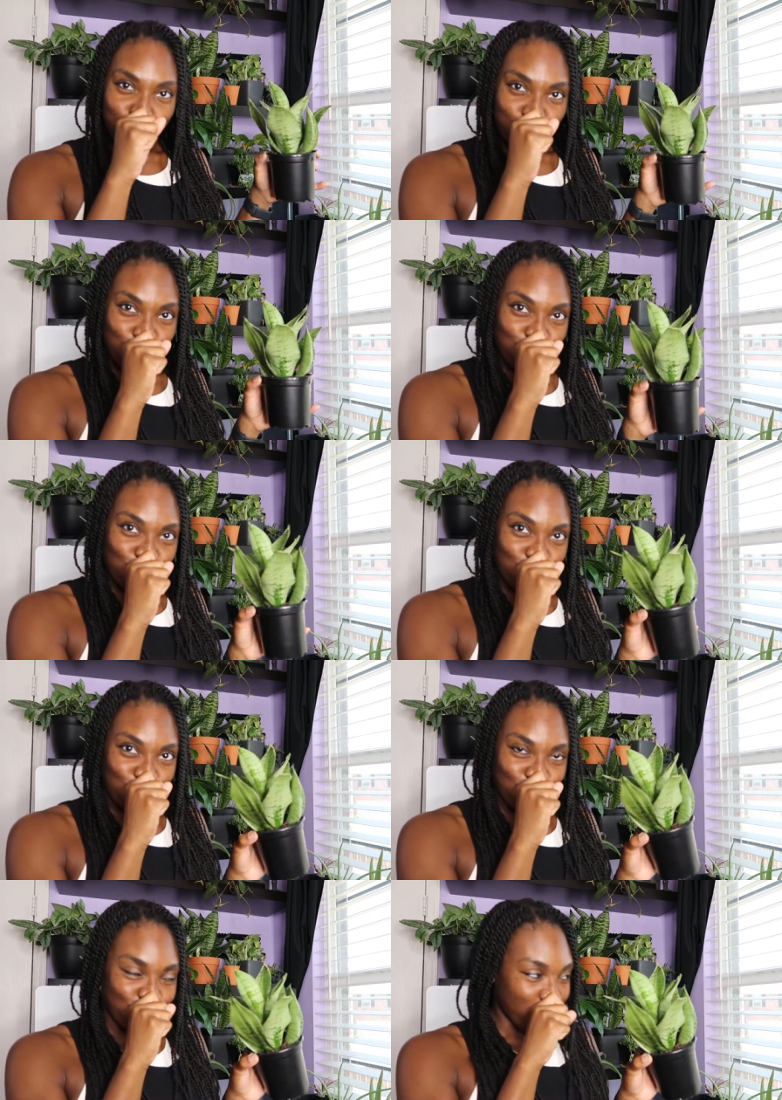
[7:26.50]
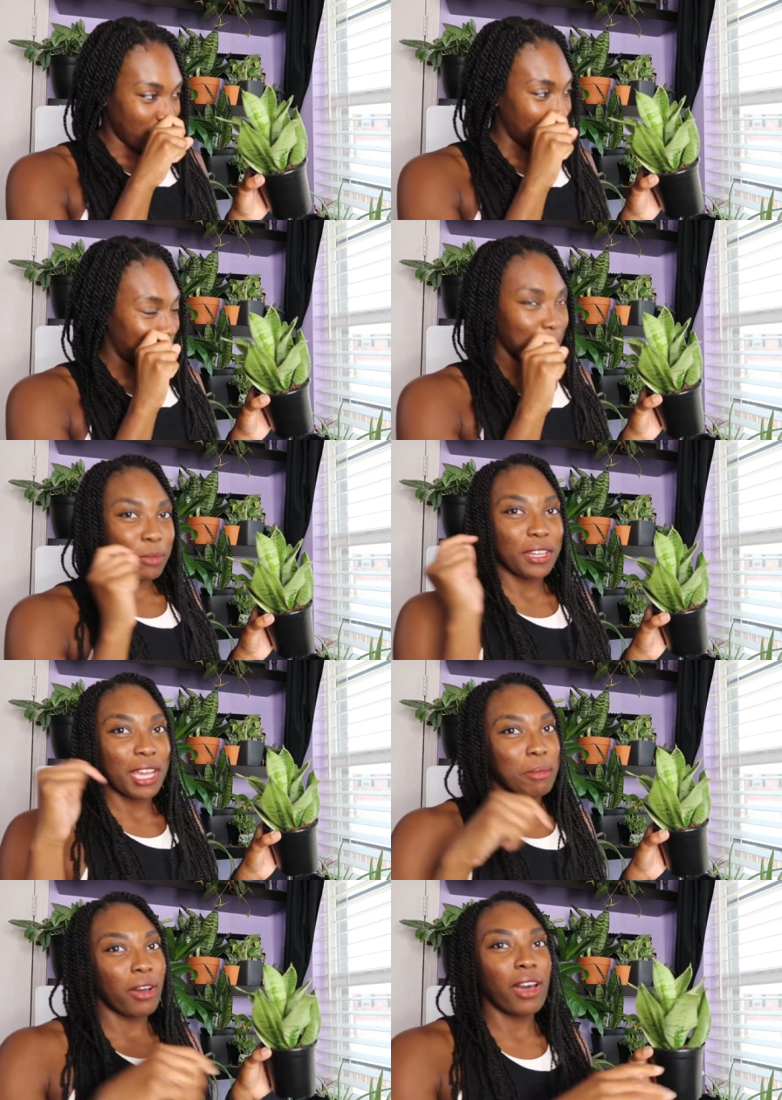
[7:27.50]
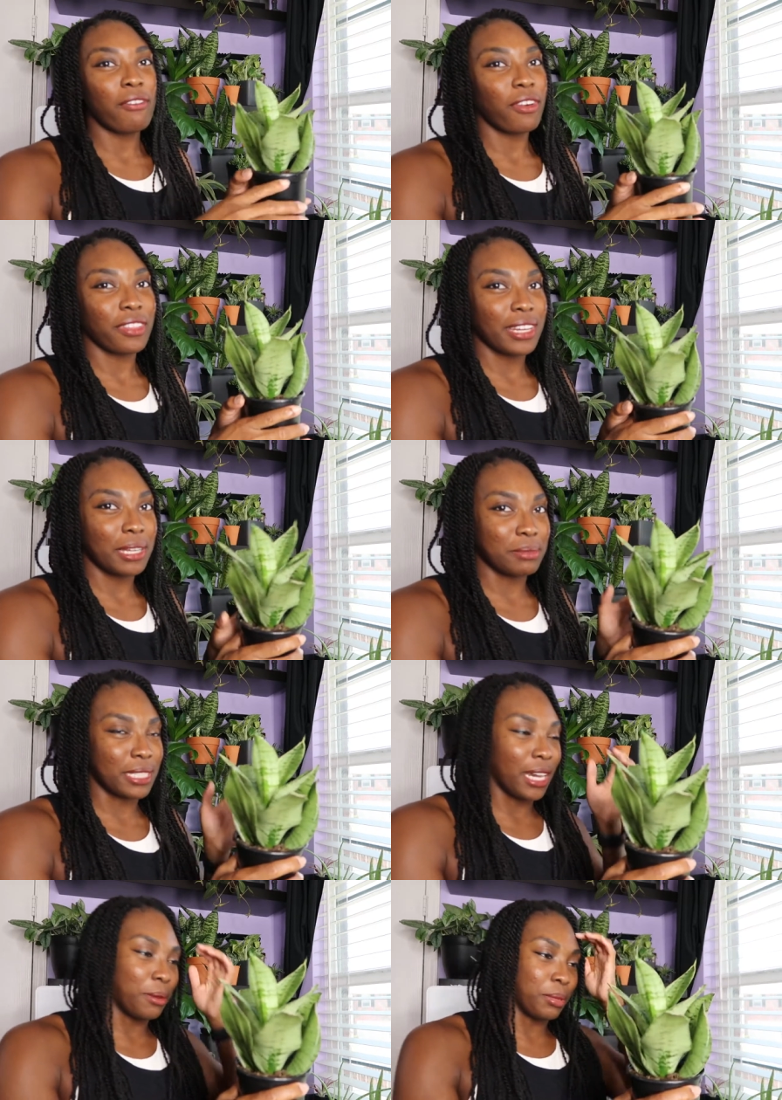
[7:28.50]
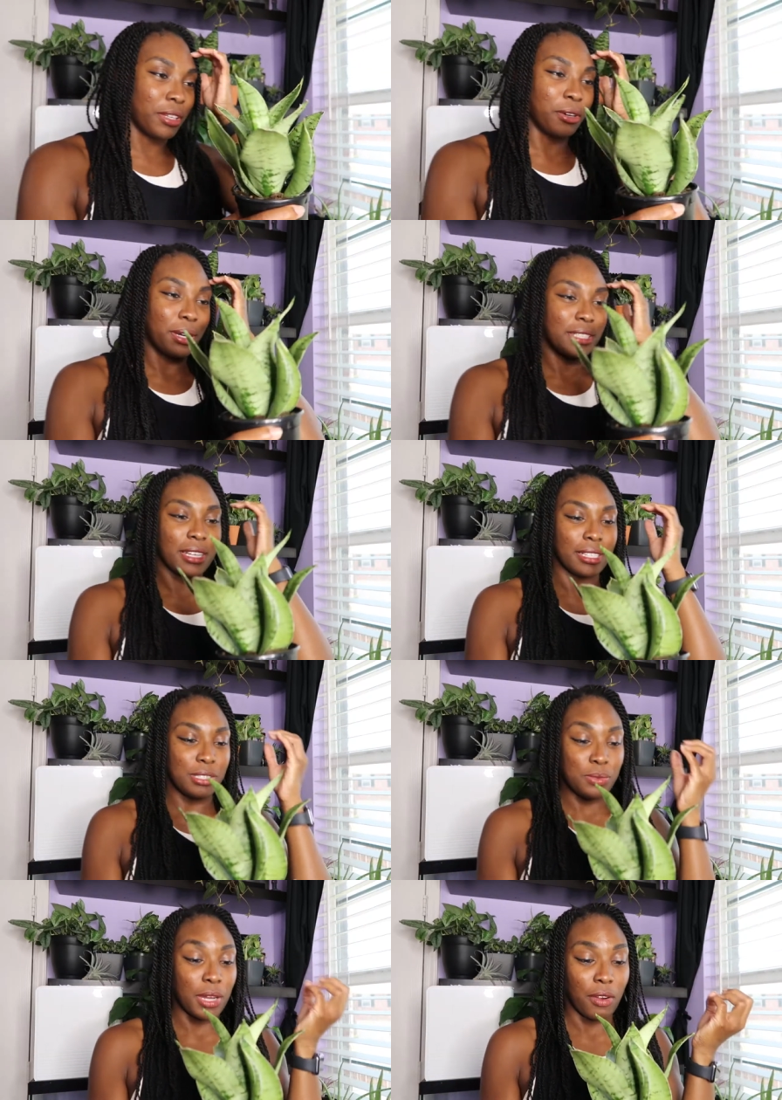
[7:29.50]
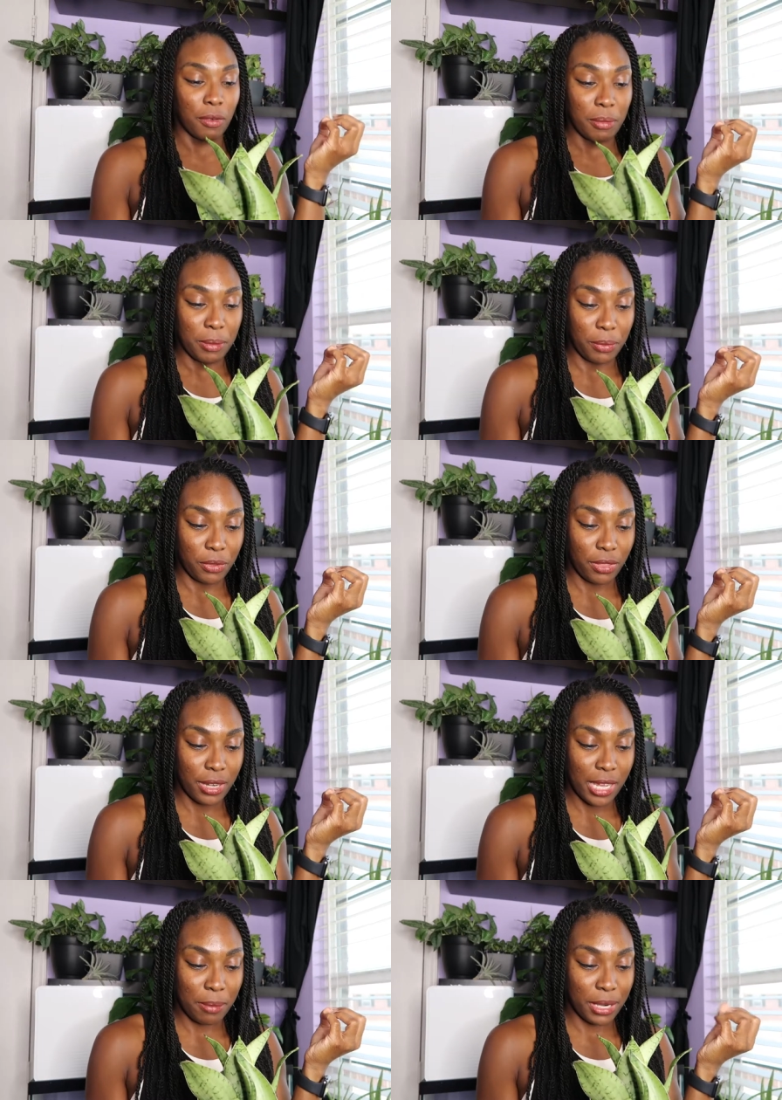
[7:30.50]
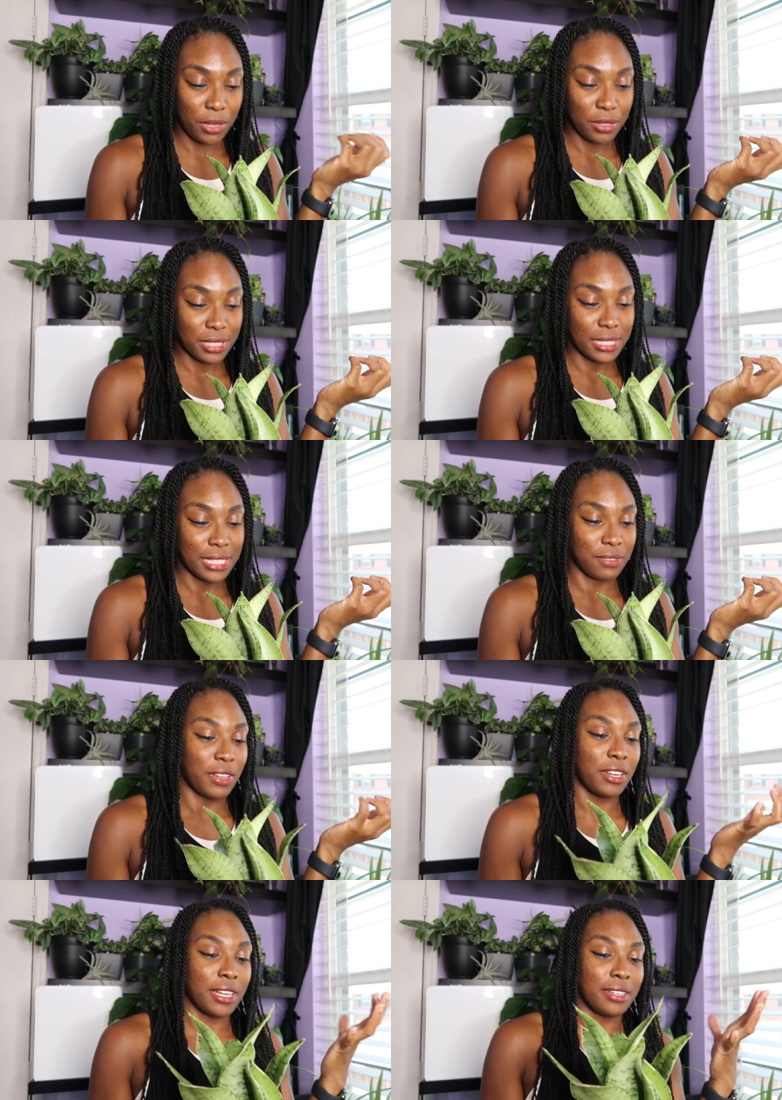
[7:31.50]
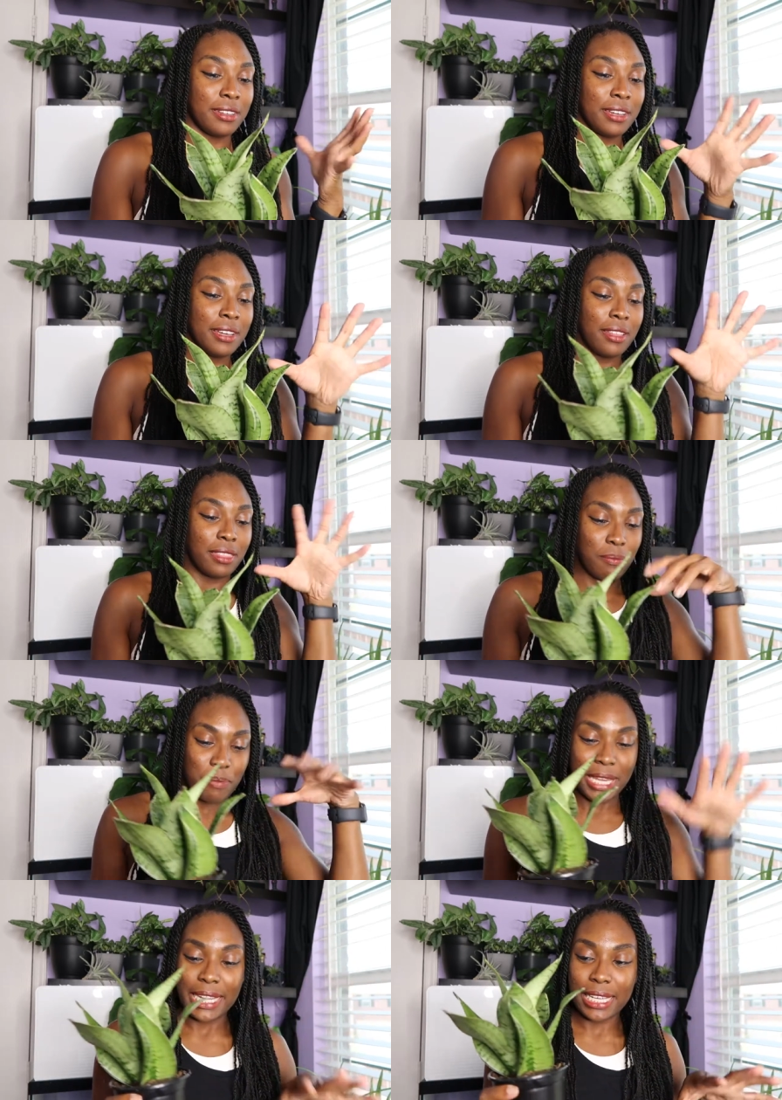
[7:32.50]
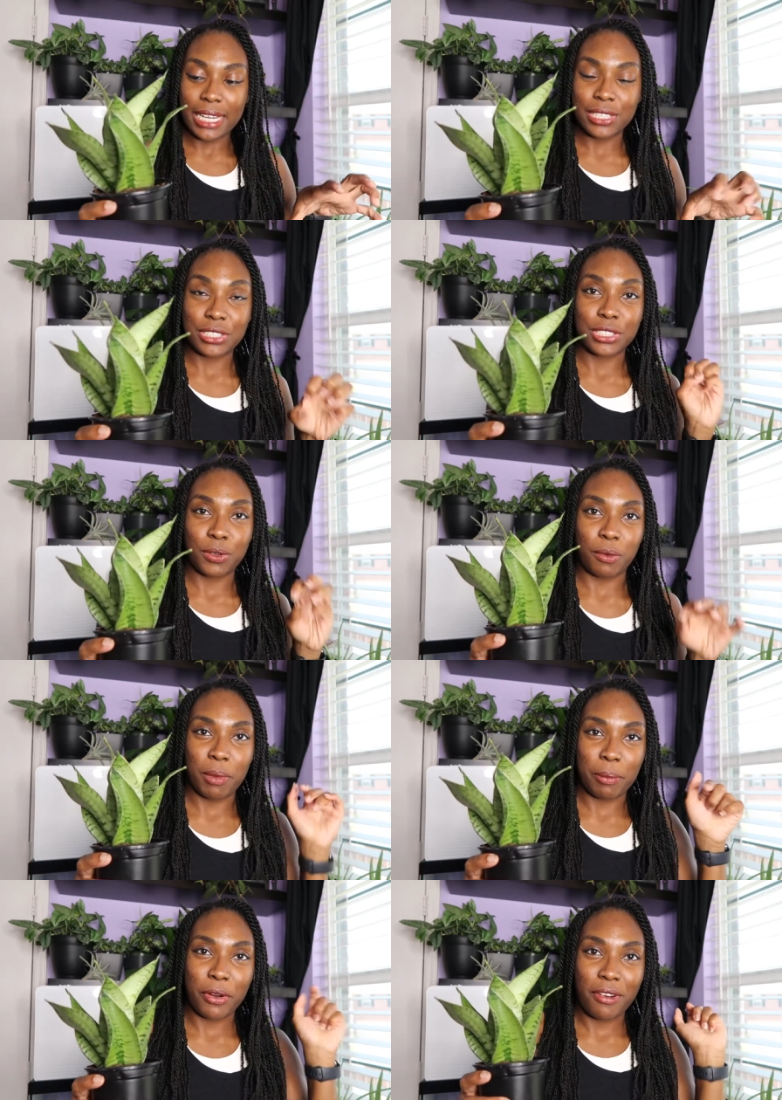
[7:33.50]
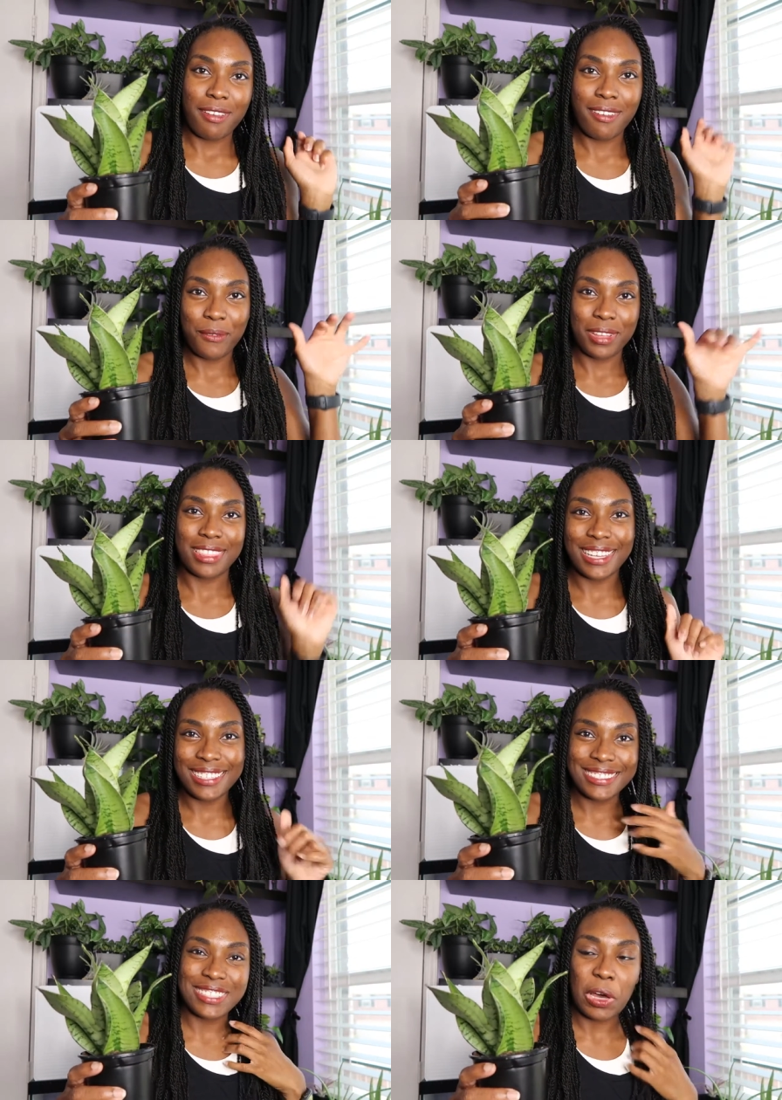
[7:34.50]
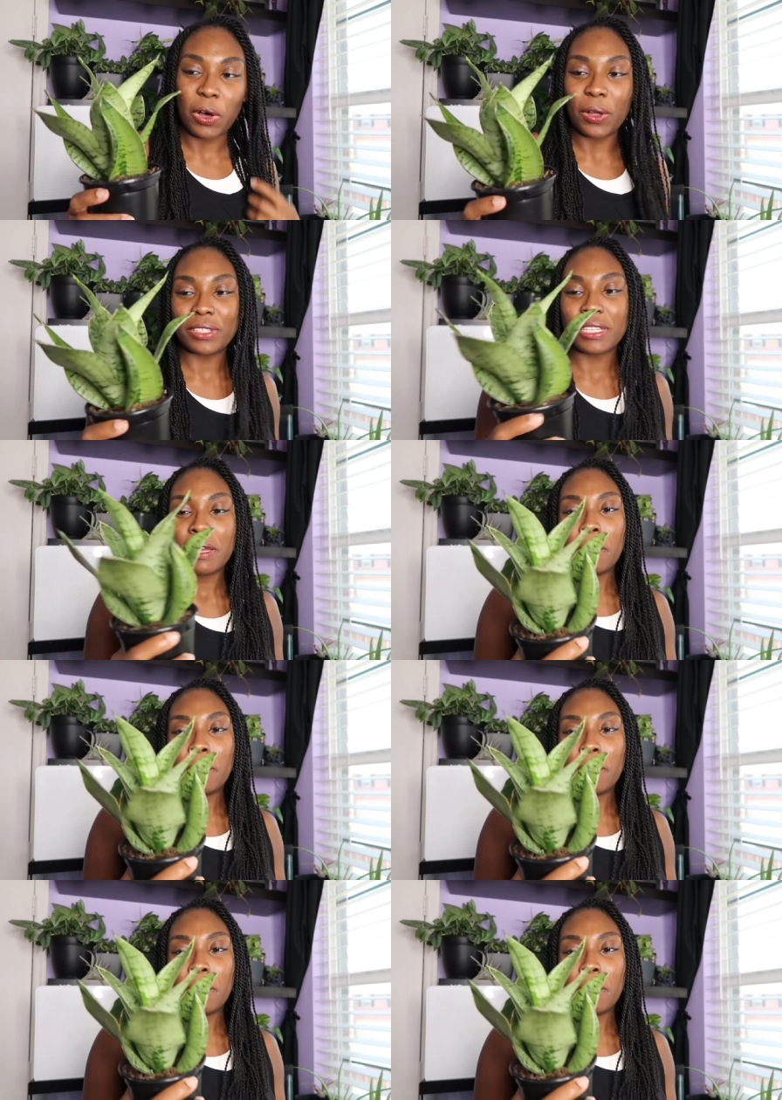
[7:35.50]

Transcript: I can't remember the name. I'll have all the names down below. I do not remember the name, but I know it's the Sansevieria, the mini. I just don't remember what that is called.